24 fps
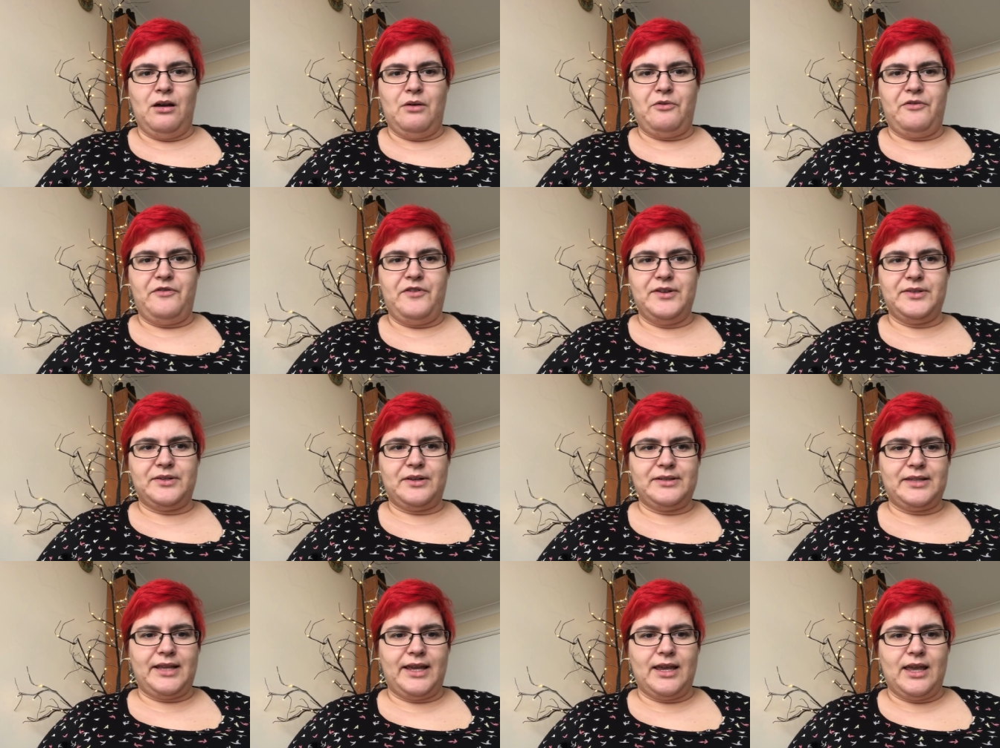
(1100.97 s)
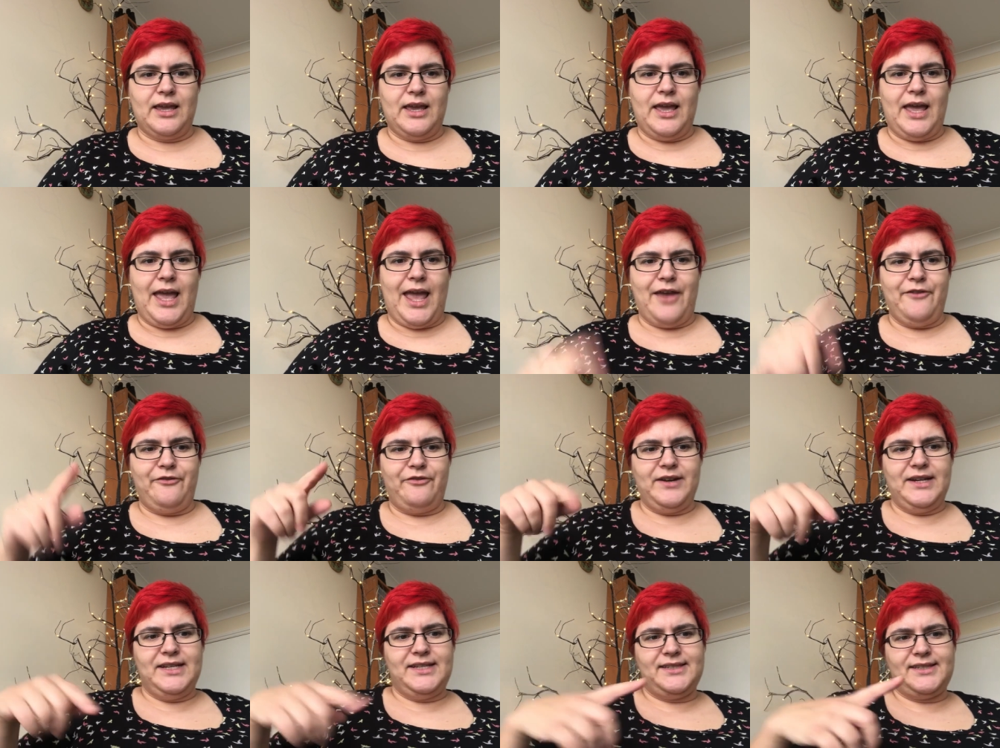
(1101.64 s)
first I was like,
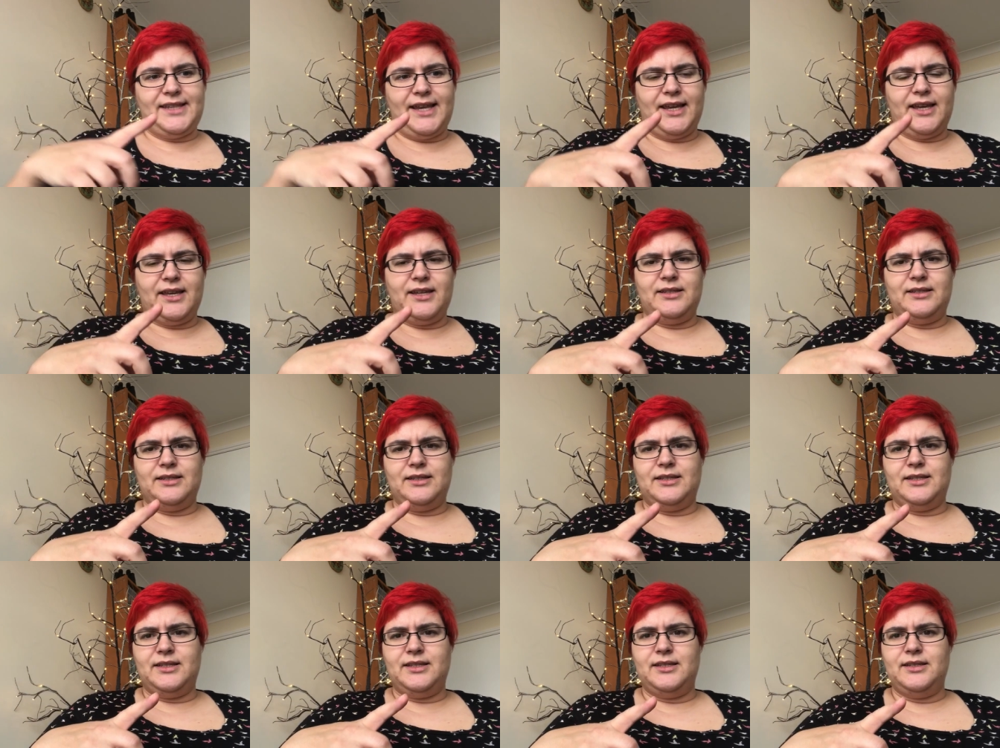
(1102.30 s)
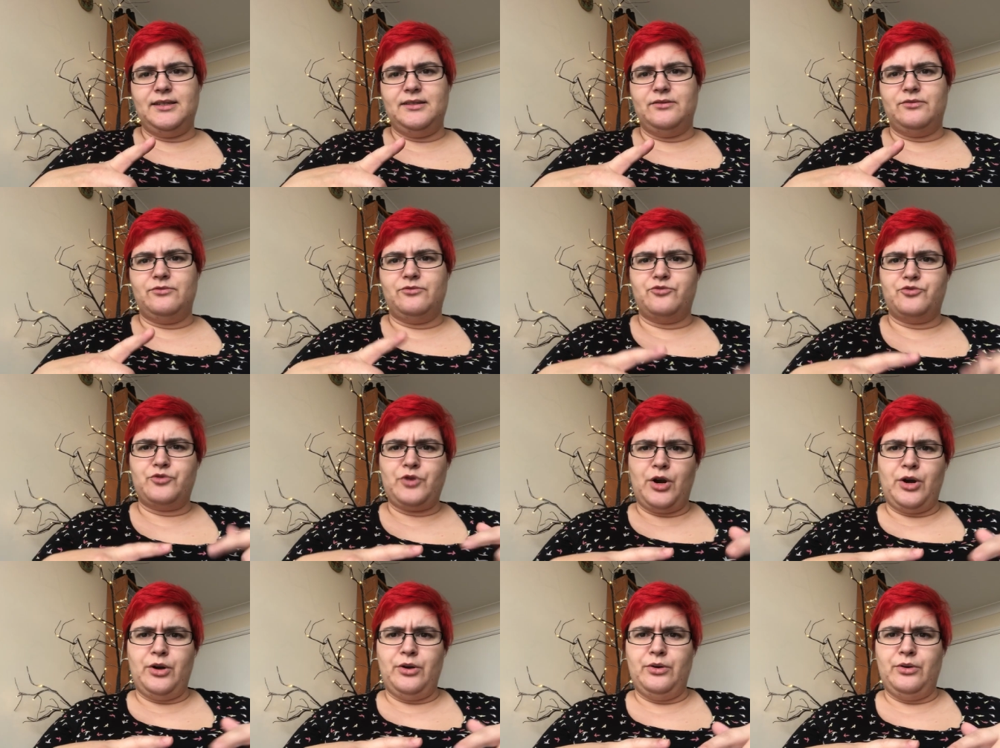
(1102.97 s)
every second
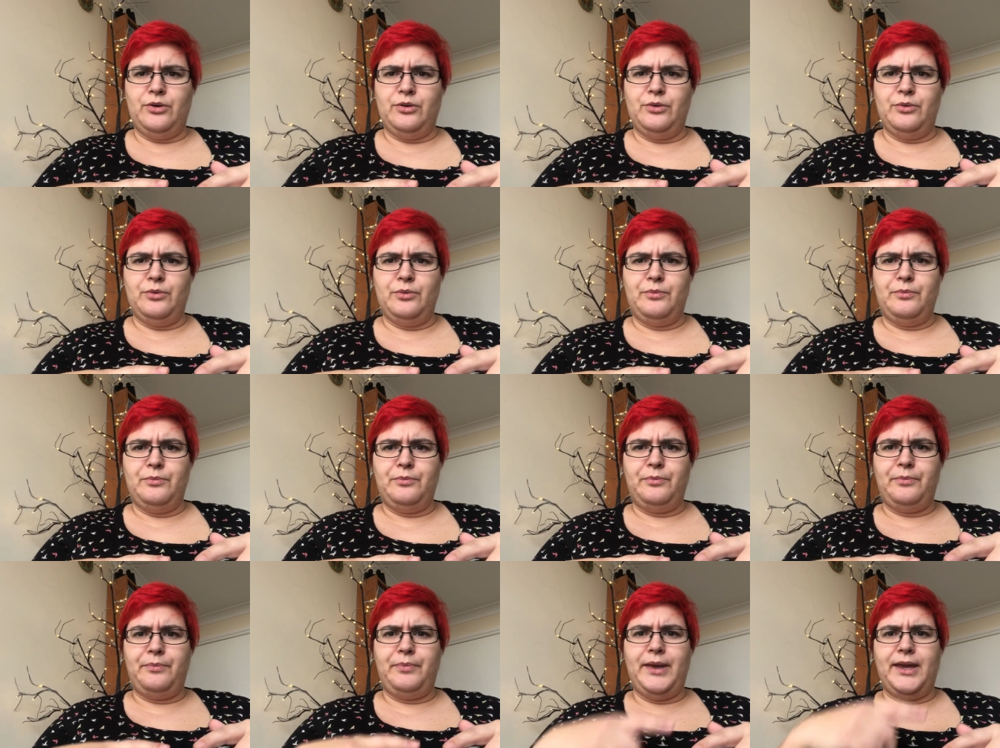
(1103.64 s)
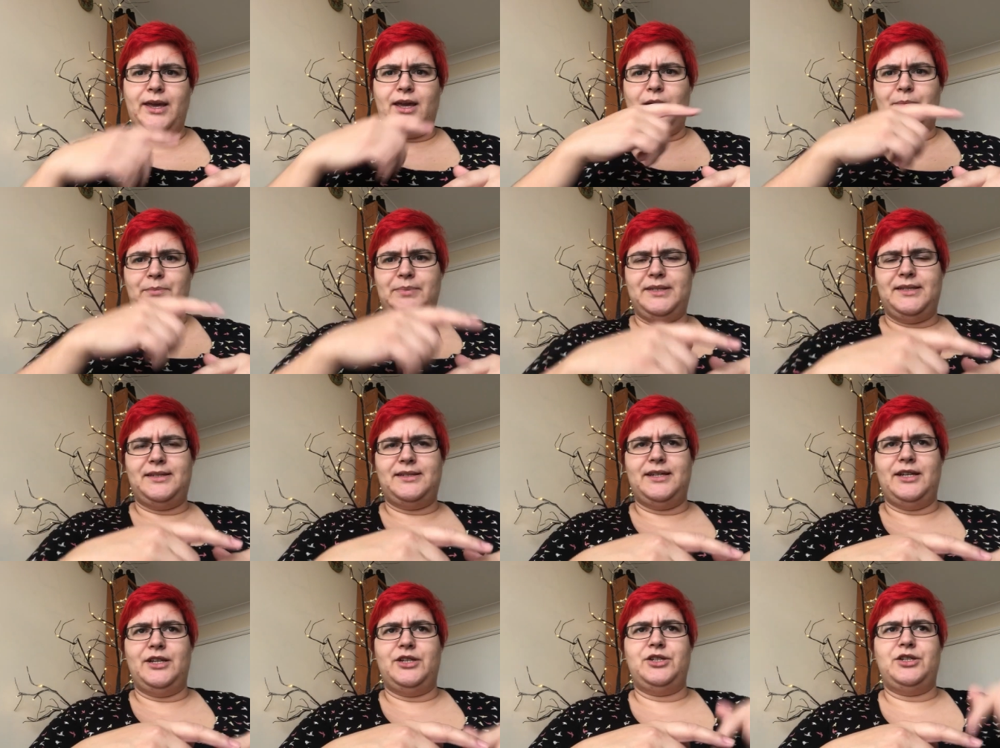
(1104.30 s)
row, pick up a
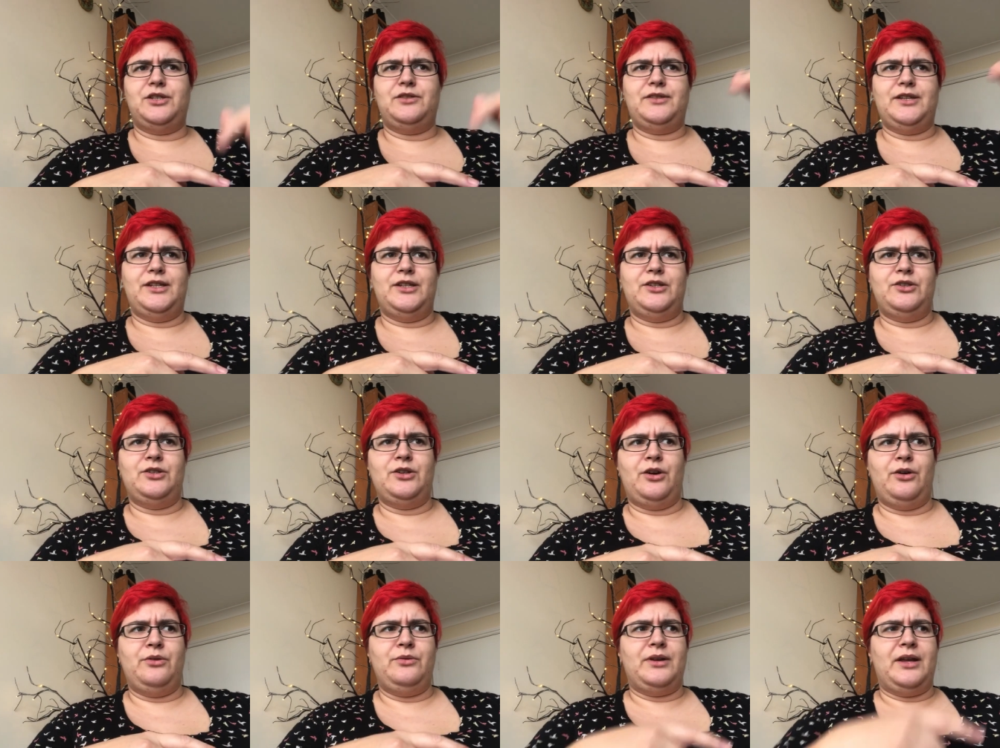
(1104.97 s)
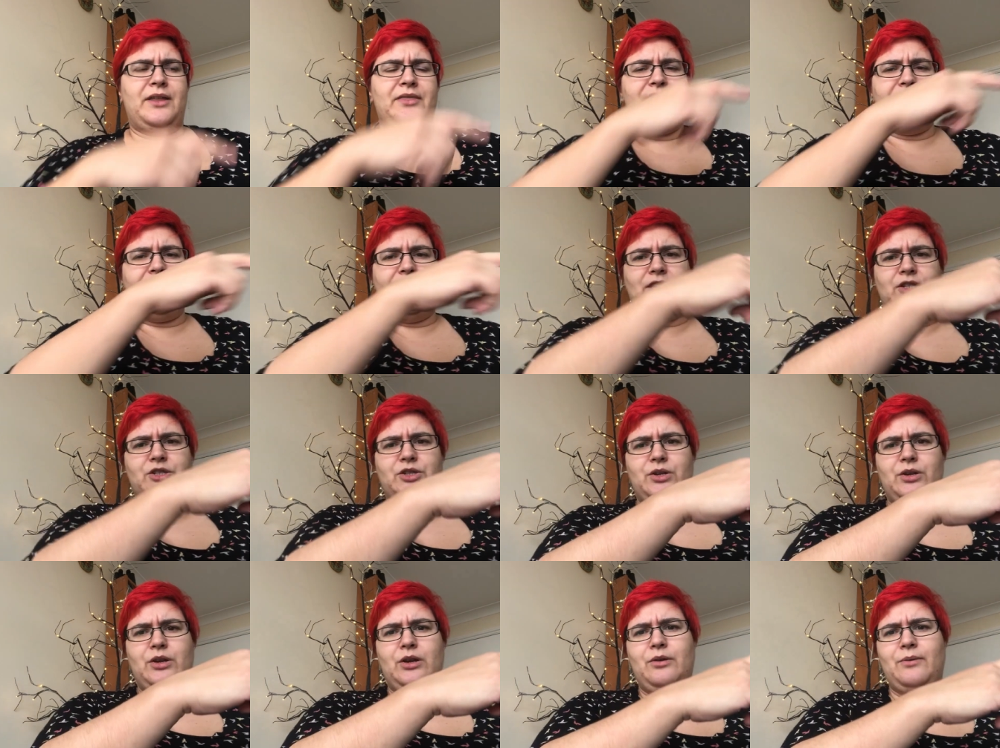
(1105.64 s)
stitch and then note and then
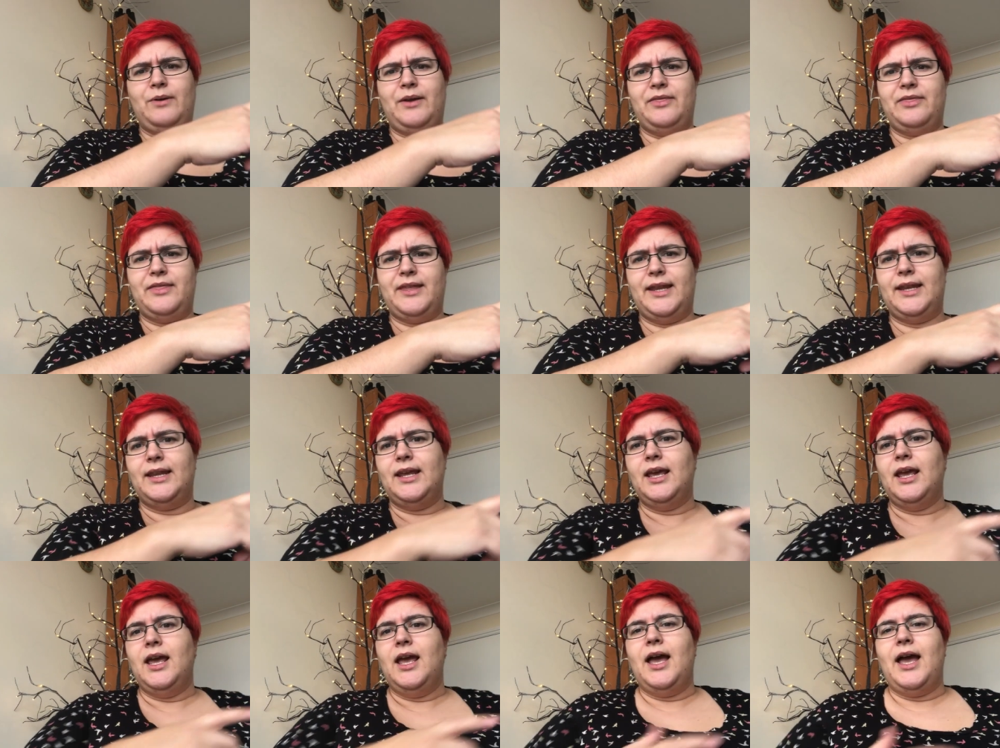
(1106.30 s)
do, and then,